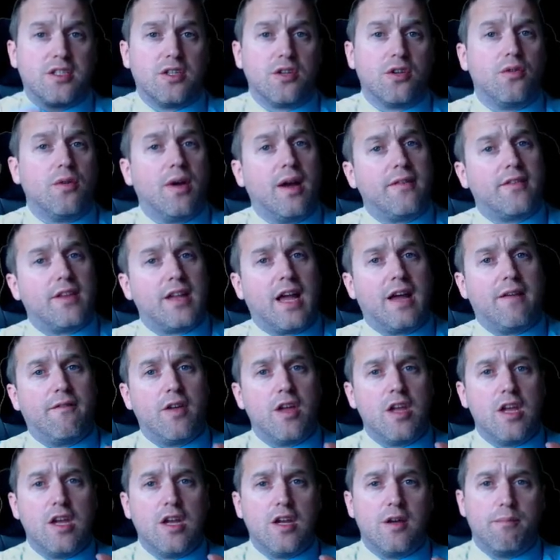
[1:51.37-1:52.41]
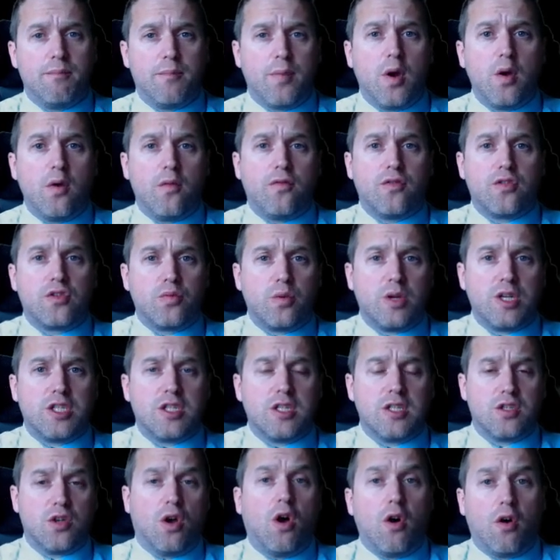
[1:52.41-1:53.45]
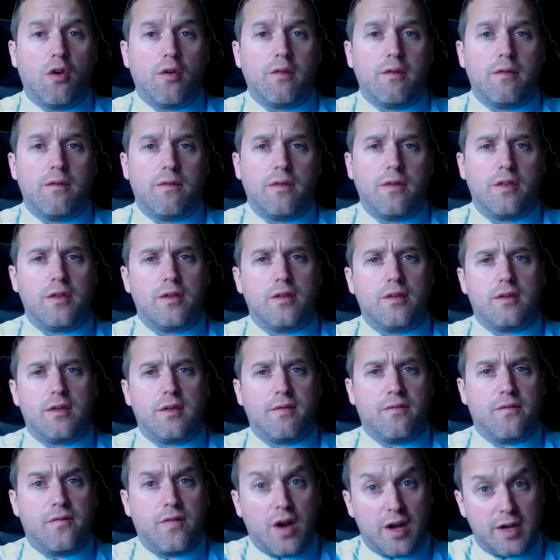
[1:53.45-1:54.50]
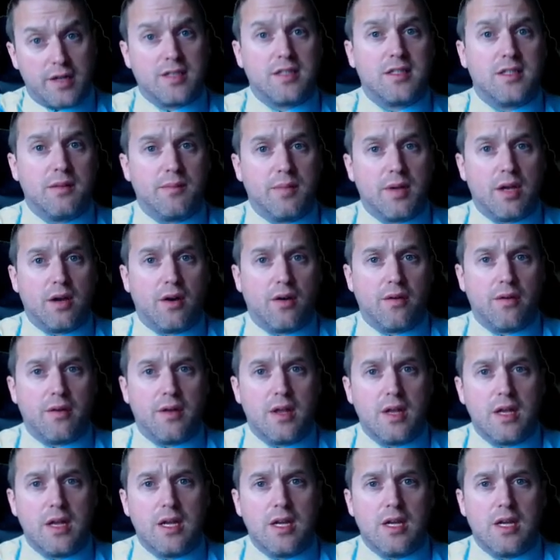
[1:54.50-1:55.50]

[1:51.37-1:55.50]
So you had to have both switches on for the device to be on.